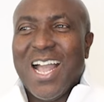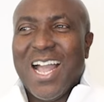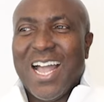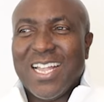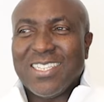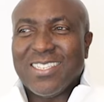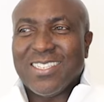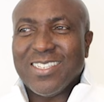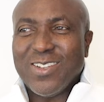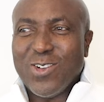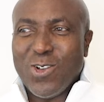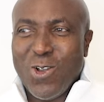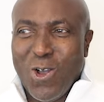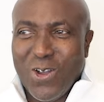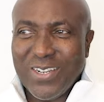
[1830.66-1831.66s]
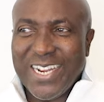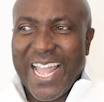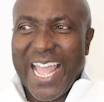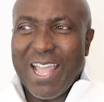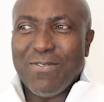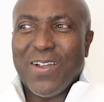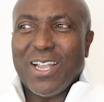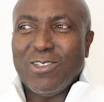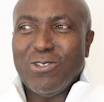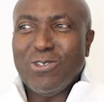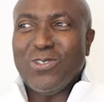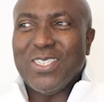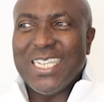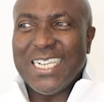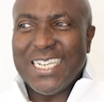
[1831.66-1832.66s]
Has God ever
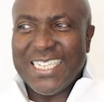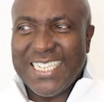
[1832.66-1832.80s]
used